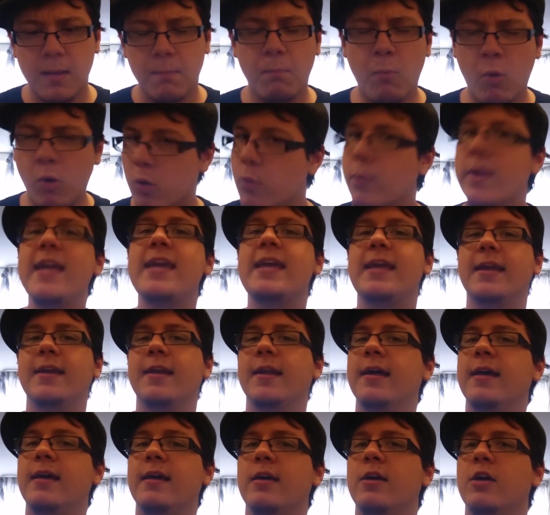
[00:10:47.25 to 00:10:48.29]

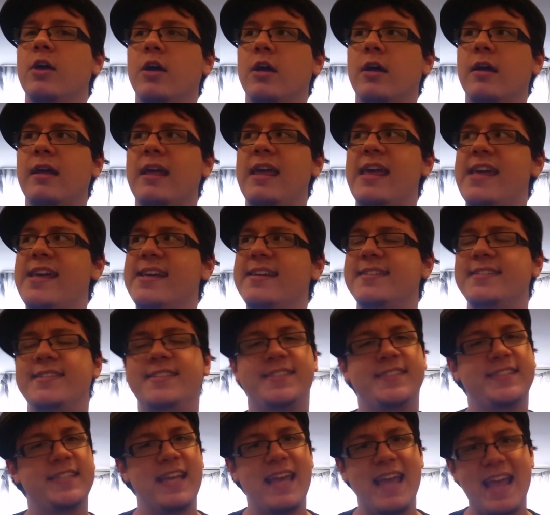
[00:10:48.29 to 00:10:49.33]
Maureen
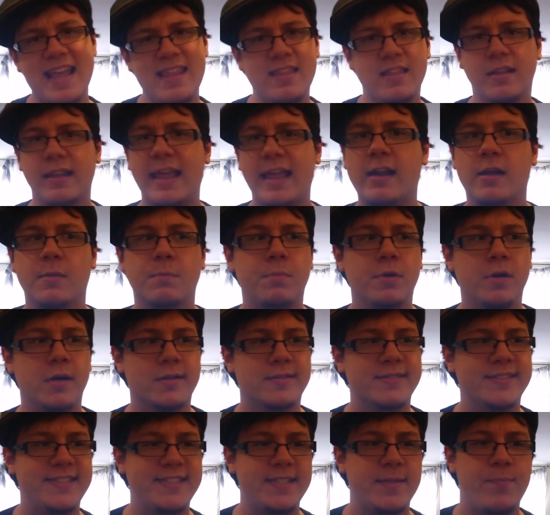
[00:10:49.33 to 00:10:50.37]
is, in the later
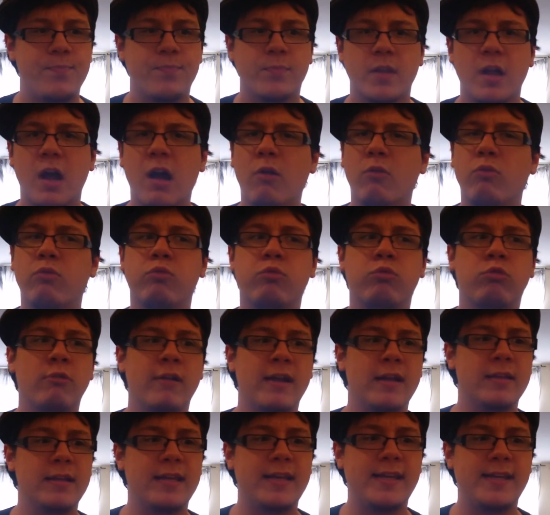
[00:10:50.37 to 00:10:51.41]
books, a
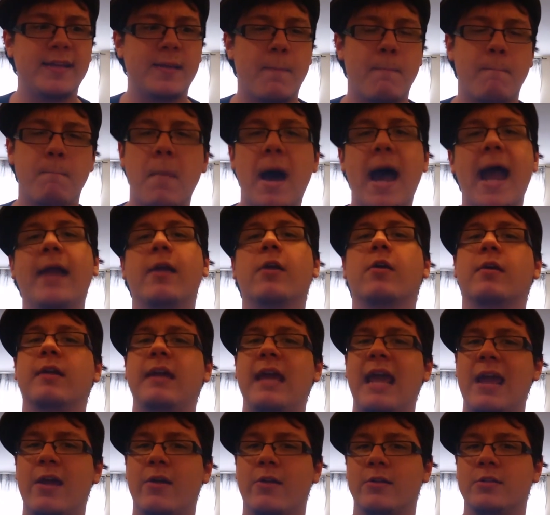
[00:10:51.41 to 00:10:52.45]
really minor
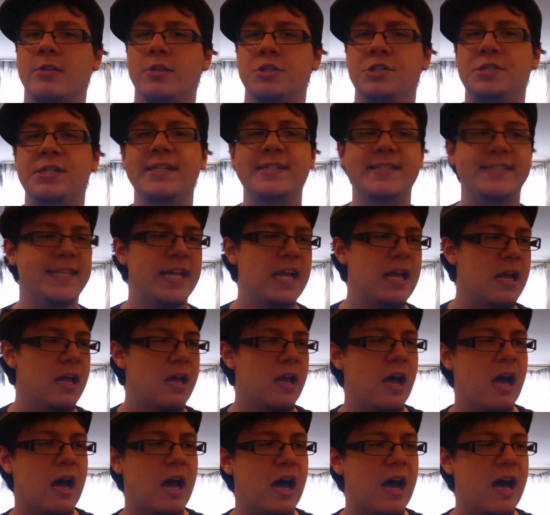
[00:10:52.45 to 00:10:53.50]
character. She's
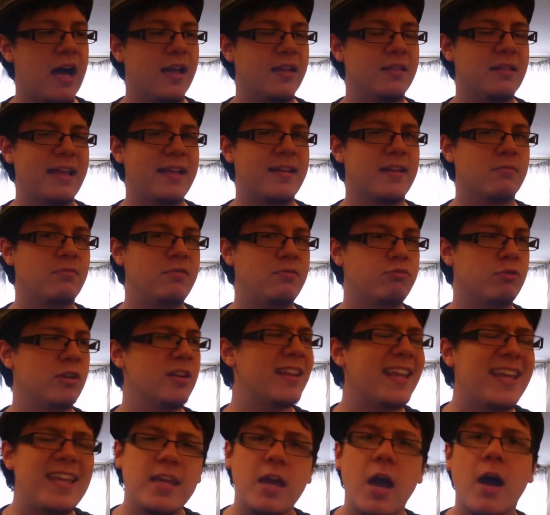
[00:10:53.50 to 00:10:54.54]
like a
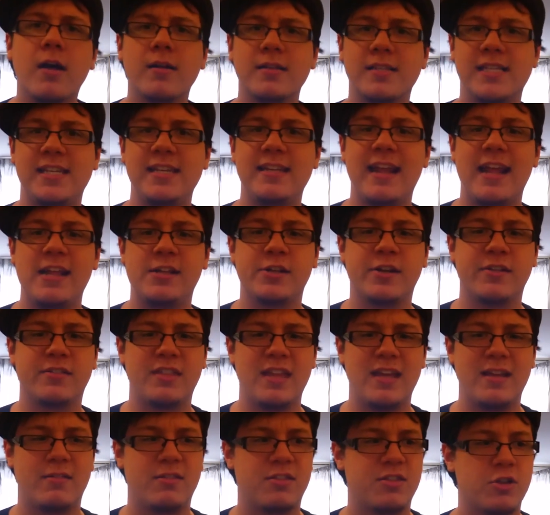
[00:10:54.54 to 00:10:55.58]
really young teenager, I
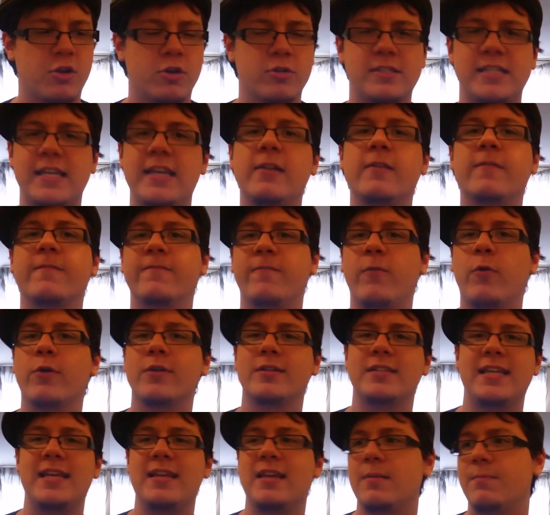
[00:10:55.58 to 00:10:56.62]
think 13 or
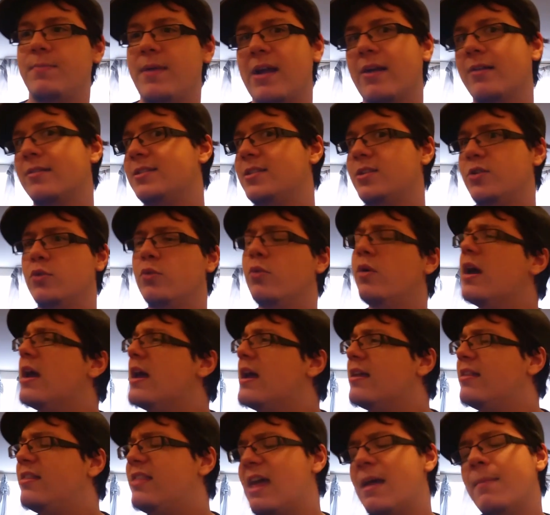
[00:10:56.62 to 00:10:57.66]
14 compared to
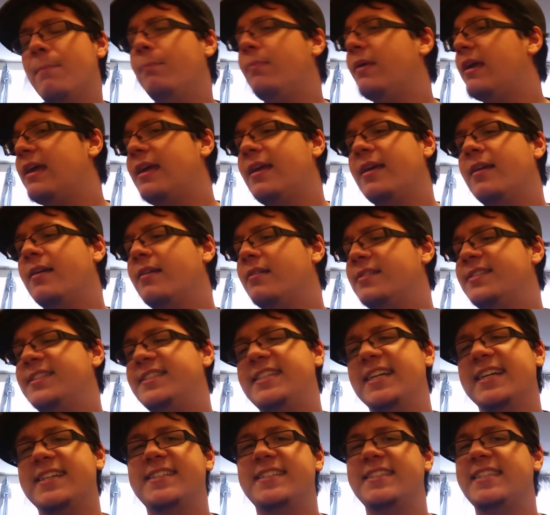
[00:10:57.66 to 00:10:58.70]
them being
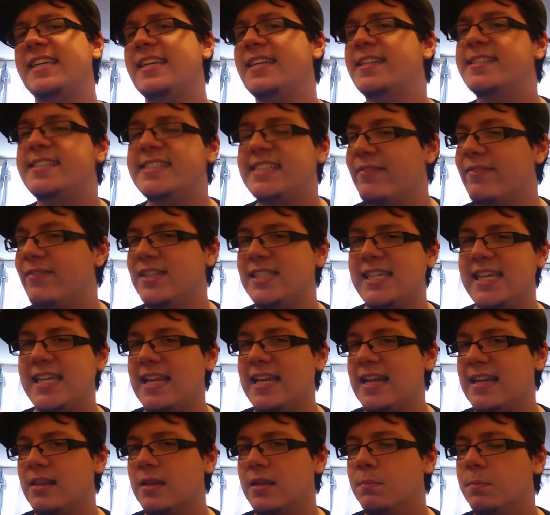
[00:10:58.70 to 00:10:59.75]
16,
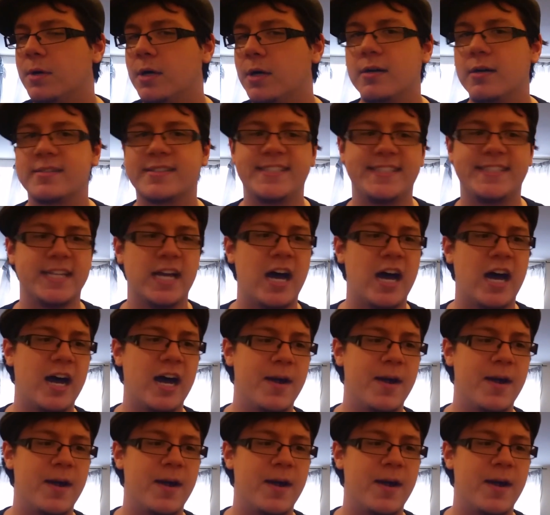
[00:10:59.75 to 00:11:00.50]
17 in the books,